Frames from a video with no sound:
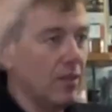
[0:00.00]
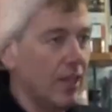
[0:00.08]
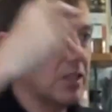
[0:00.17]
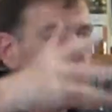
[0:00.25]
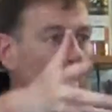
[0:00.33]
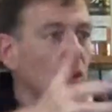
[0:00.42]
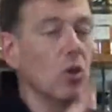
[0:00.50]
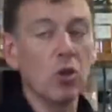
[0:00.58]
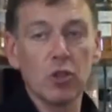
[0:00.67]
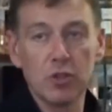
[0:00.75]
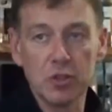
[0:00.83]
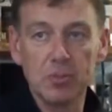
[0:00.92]
That's what
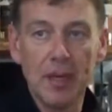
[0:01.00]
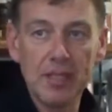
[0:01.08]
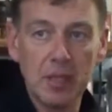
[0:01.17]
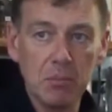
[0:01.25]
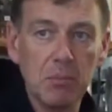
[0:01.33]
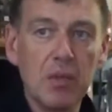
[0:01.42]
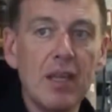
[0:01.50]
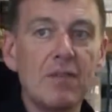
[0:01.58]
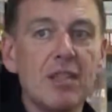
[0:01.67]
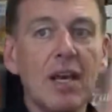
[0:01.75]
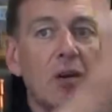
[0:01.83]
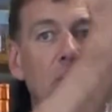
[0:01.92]
oak does best. It
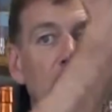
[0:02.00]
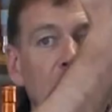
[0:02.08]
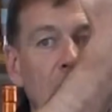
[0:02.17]
breathes out,